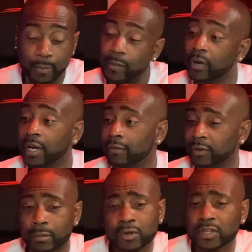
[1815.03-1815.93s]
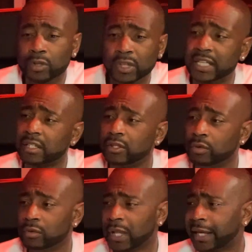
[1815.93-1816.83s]
people come from, the music you listen
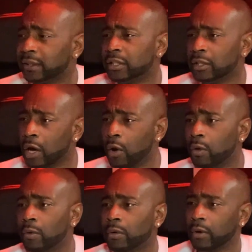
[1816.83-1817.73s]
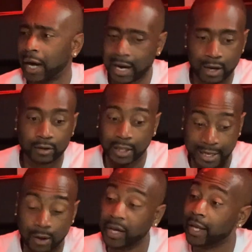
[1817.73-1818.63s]
to, like to know
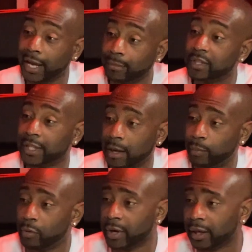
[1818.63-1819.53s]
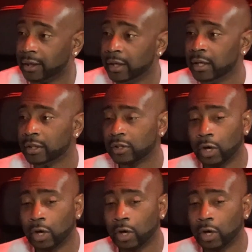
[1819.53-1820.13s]
how it came to that point. So